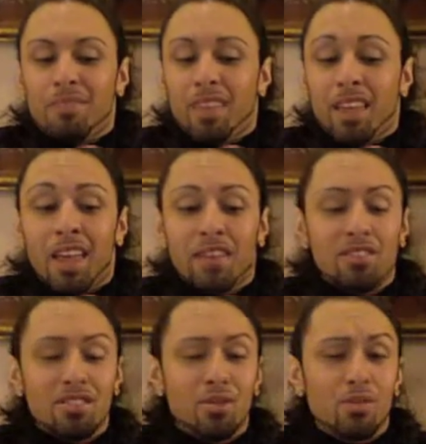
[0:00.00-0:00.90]
Give It
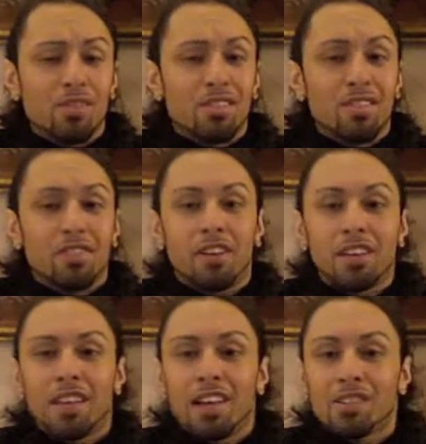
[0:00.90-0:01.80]
To You is just a fun
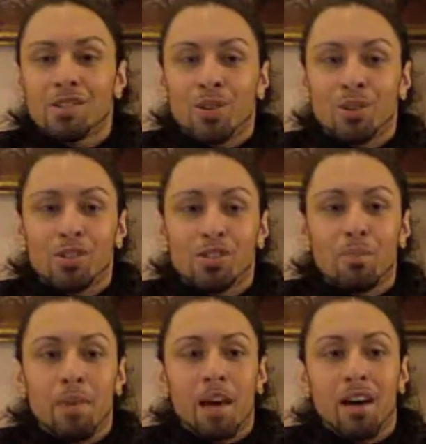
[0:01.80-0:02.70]
dance song, just
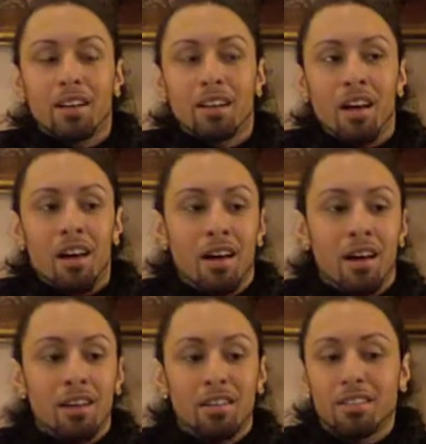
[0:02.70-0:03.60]
about
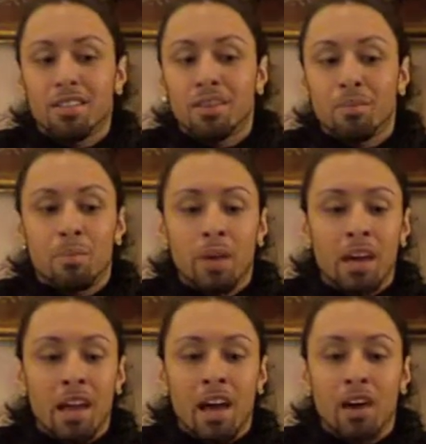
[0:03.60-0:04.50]
you know,
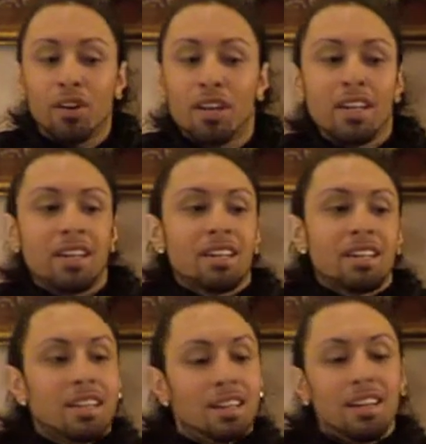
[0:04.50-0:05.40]
being out,
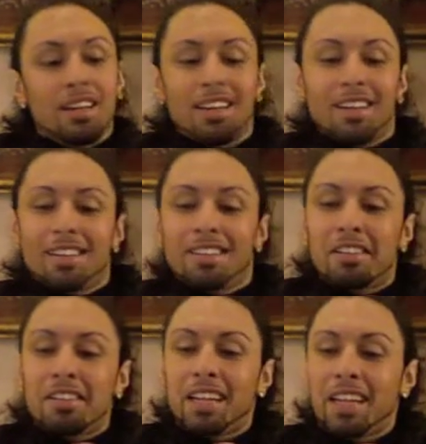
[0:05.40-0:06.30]
you
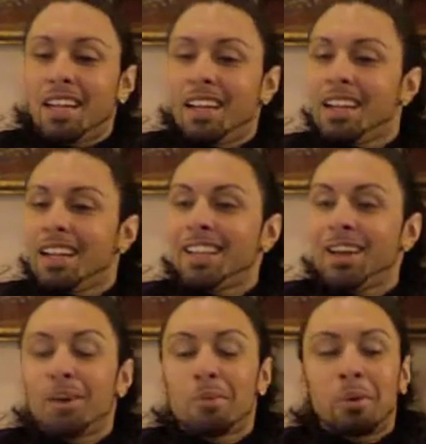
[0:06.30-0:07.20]
know, in a
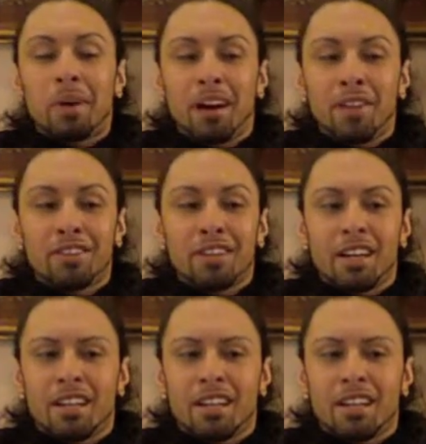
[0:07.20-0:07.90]
club or wherever, and